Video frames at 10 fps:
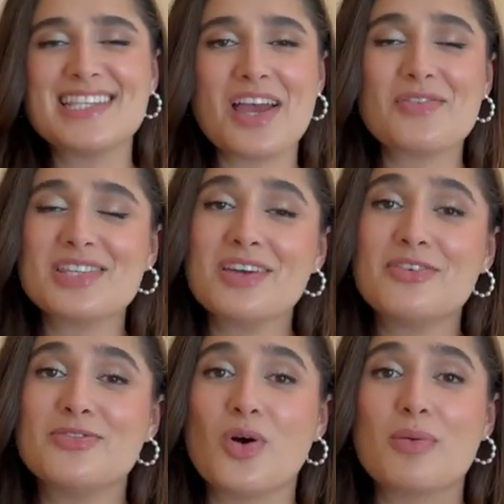everything
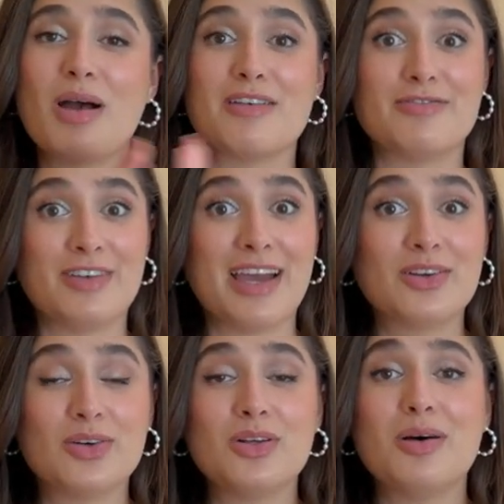for my
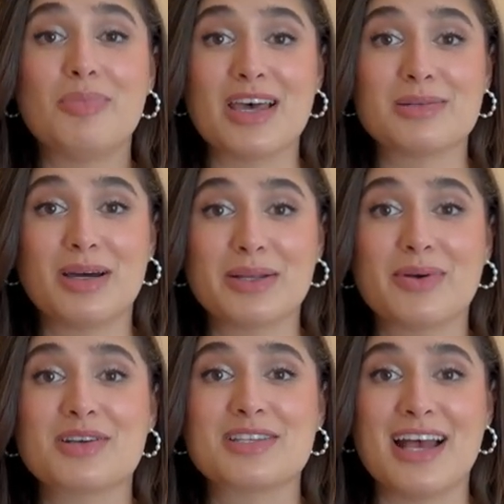final Bath & Body
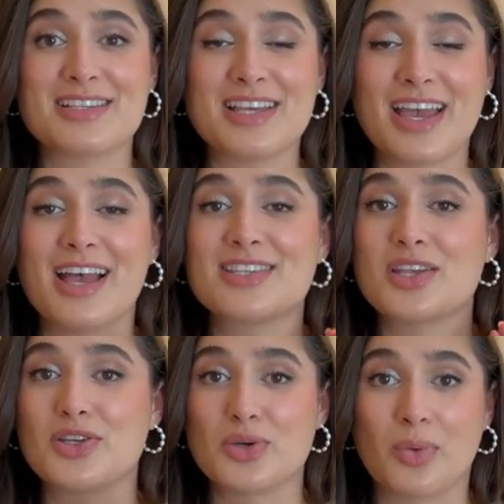Works
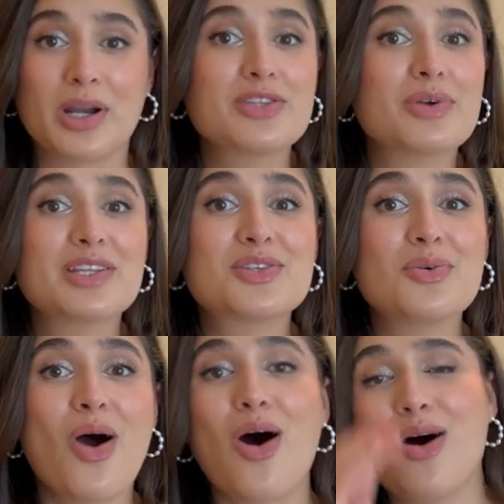SAS
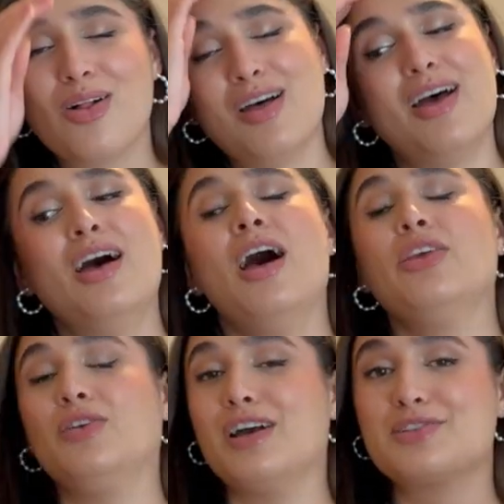2022 haul.
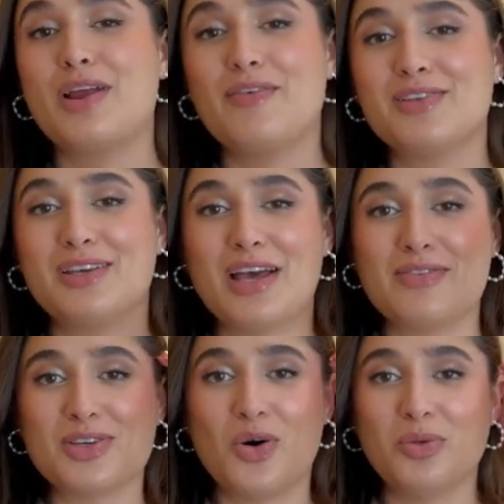You guys are have, gonna
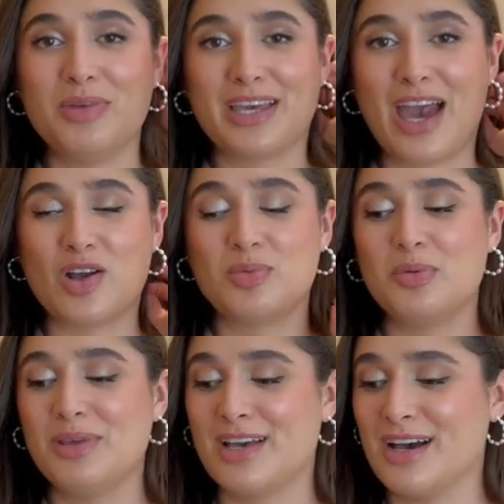have to hold me accountable
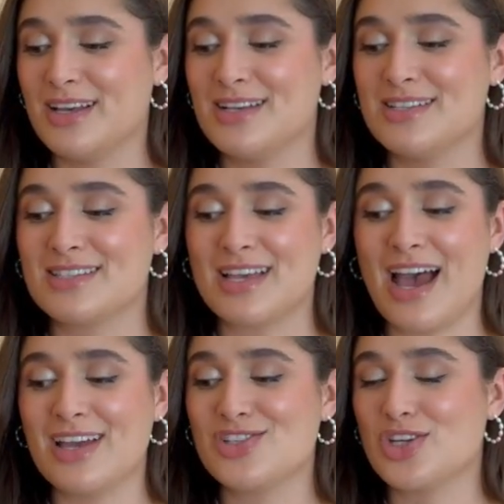because
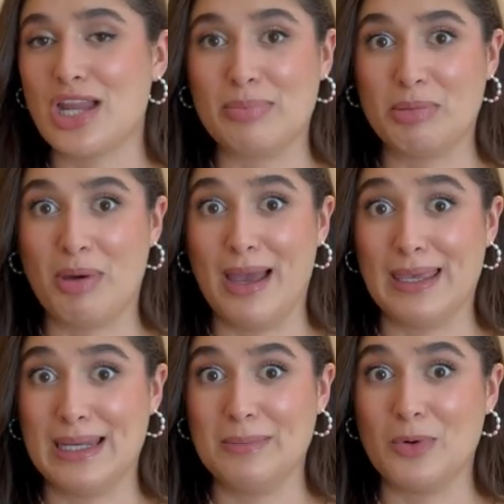I should not be
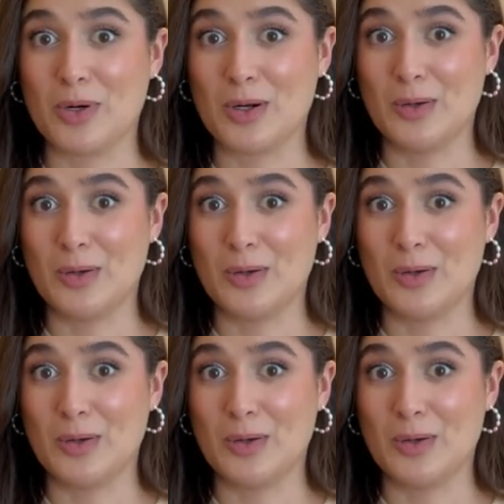buying anymore,